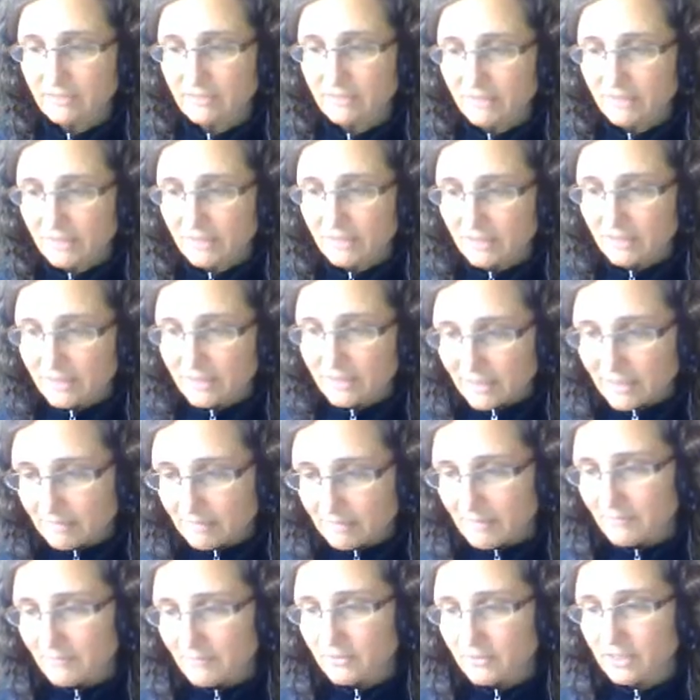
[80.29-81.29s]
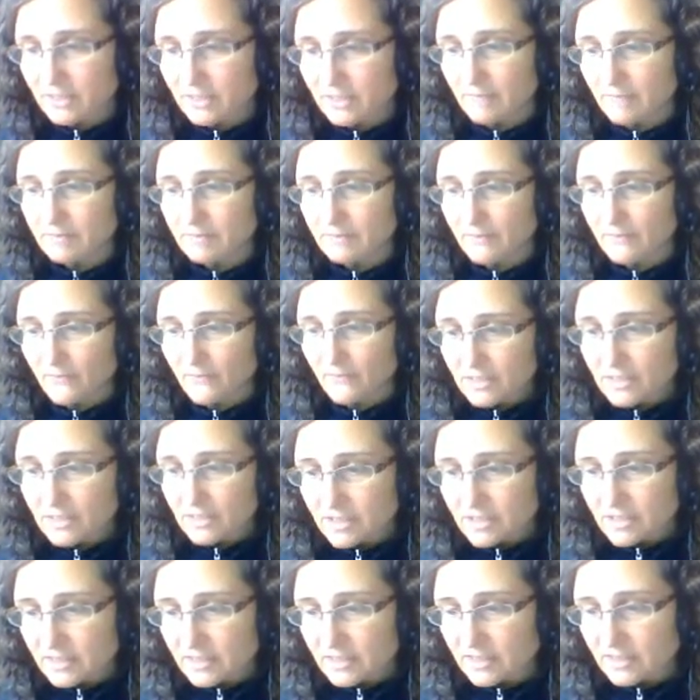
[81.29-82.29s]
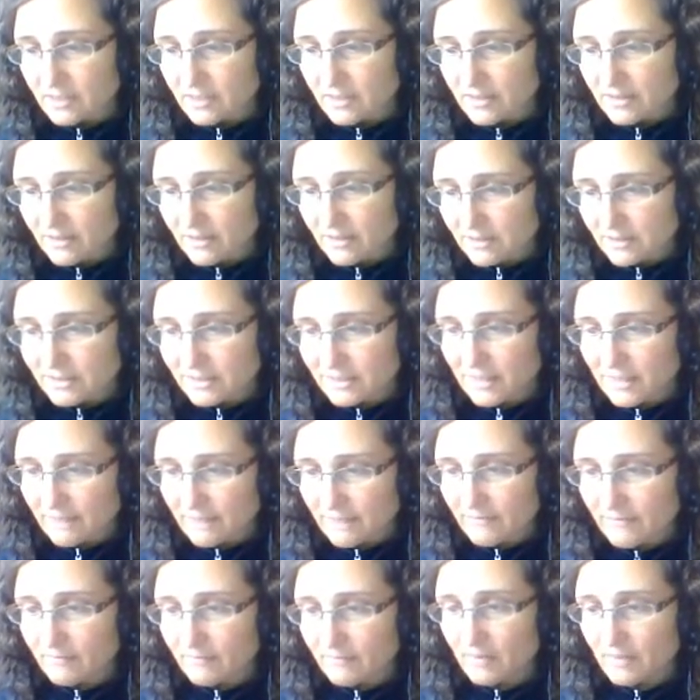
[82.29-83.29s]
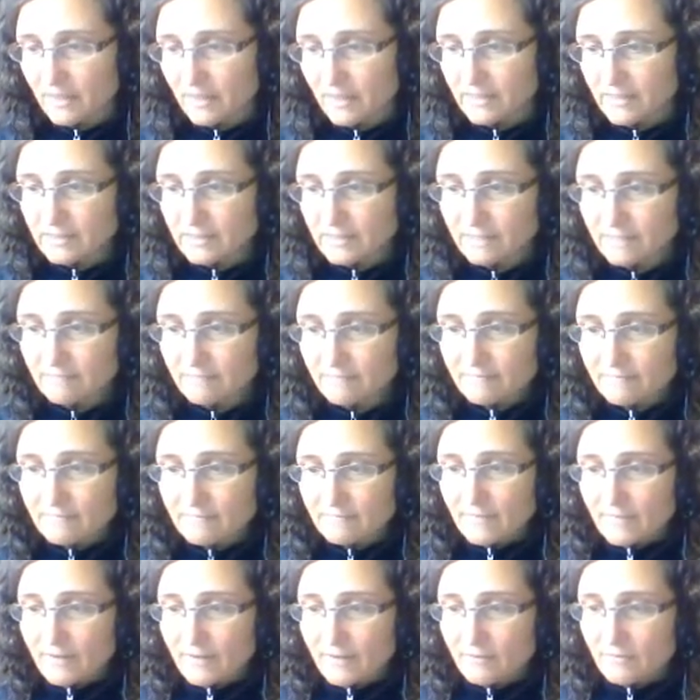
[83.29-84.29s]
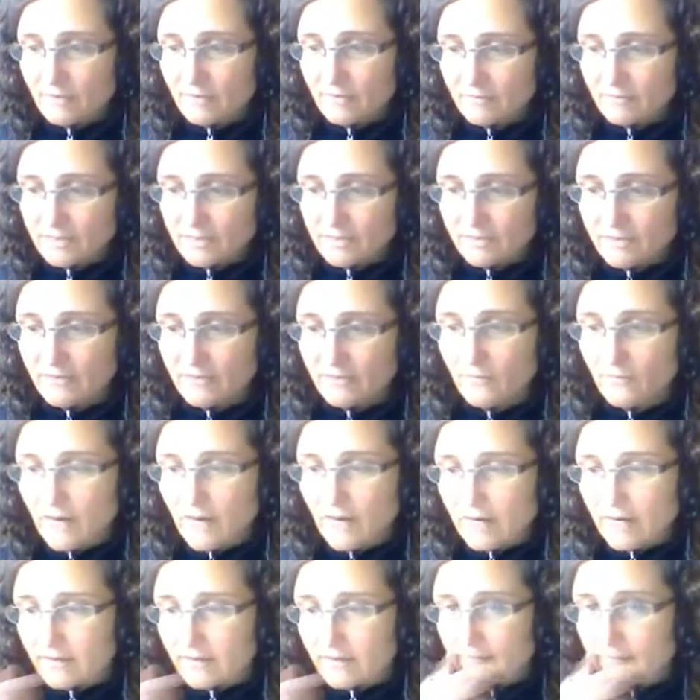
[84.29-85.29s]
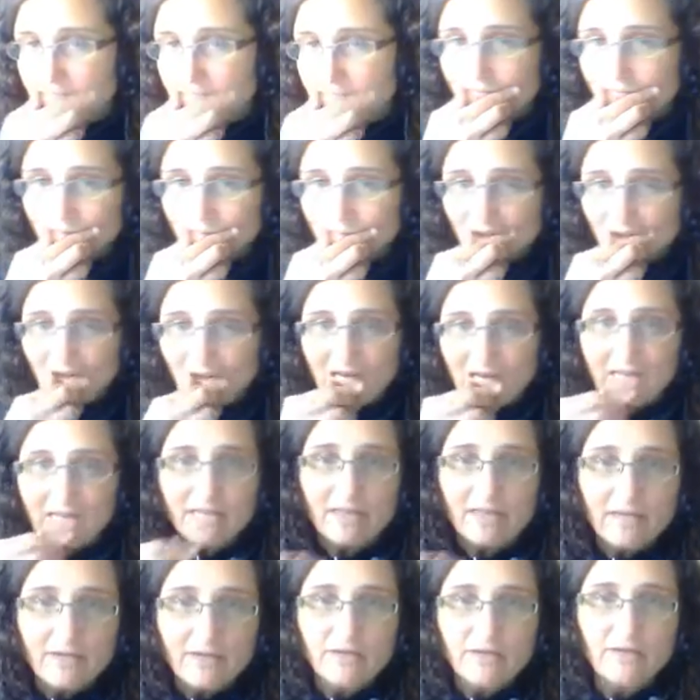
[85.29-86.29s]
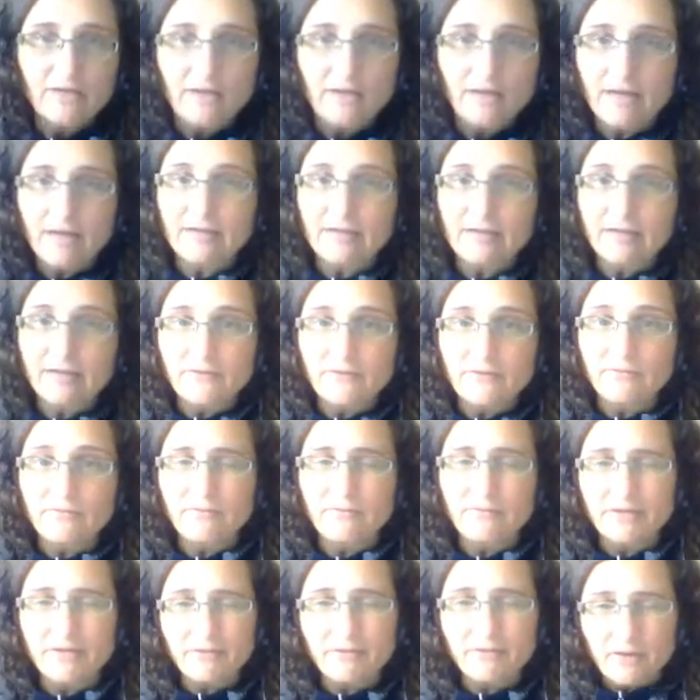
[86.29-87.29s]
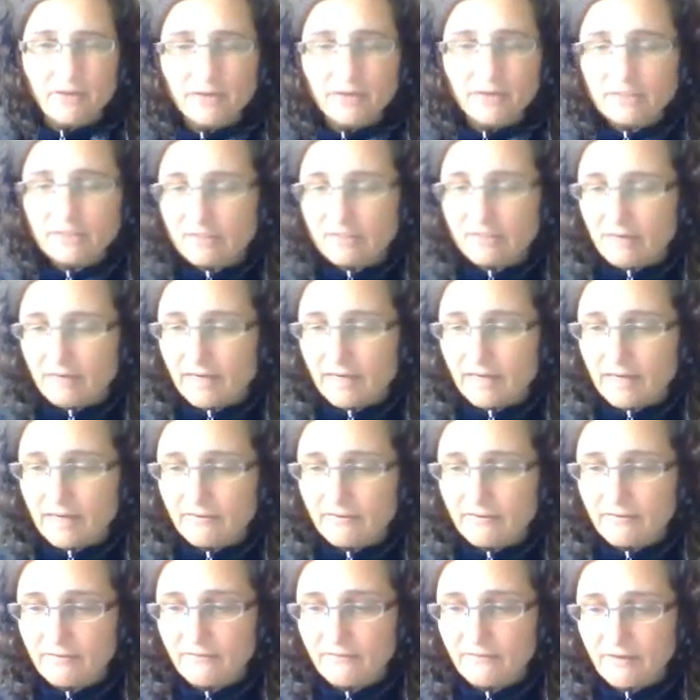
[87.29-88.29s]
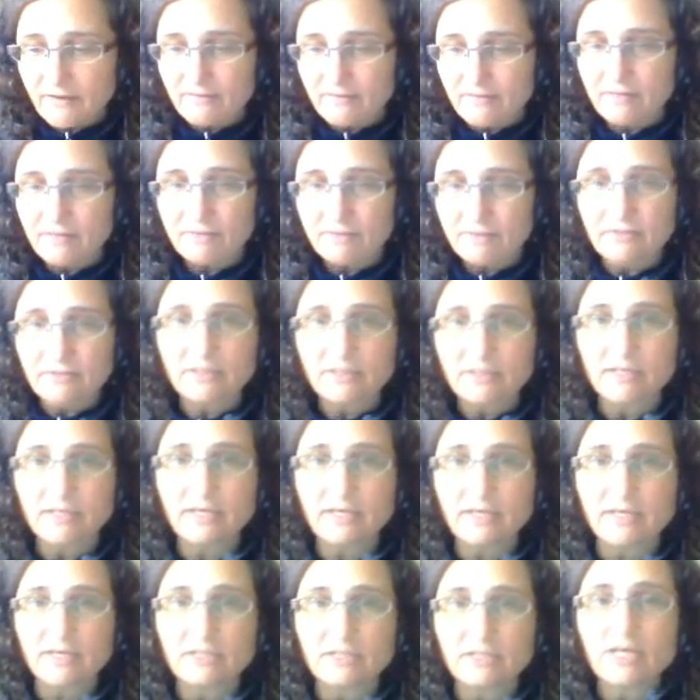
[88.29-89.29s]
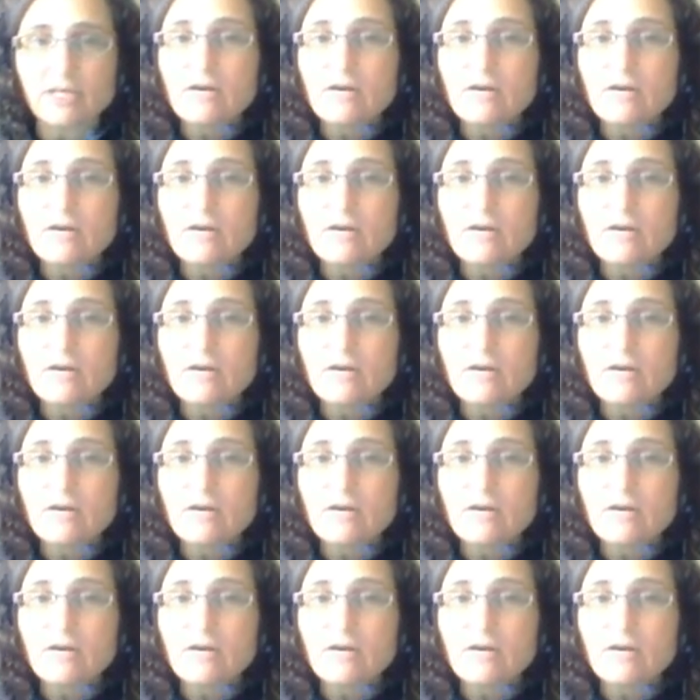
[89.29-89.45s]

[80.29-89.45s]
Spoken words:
What are the team members' observations of the current state of compliance? What are we doing well? And I think but you also have the five W's and an H.